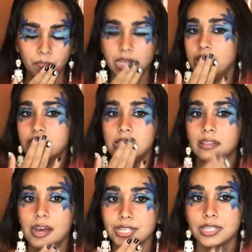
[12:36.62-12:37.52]
even
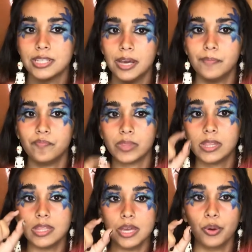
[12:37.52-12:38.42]
less than
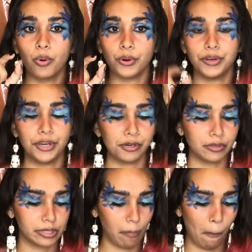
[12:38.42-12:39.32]
thin
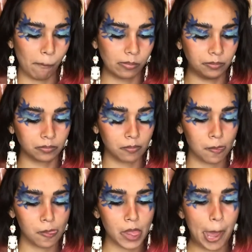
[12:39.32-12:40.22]
Oreos.
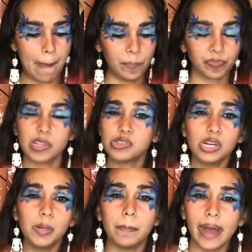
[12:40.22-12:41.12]
It's
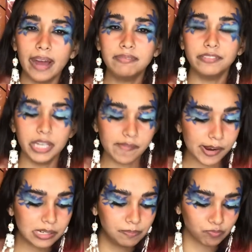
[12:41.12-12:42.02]
not a bad flavor.